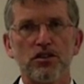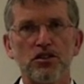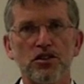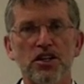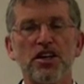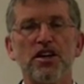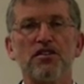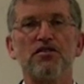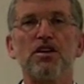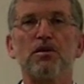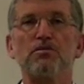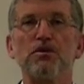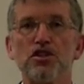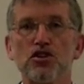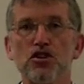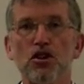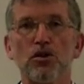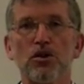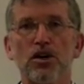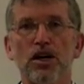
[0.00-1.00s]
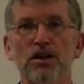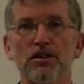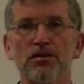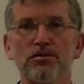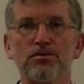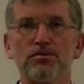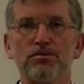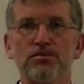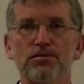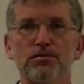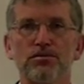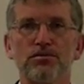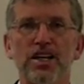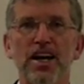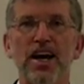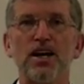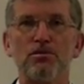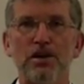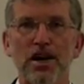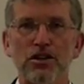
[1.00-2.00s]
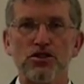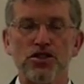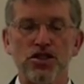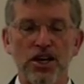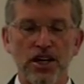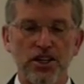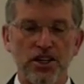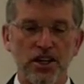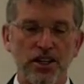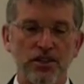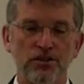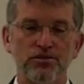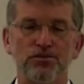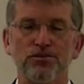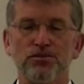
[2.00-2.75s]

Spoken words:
to give them the Torah at Mount Sinai.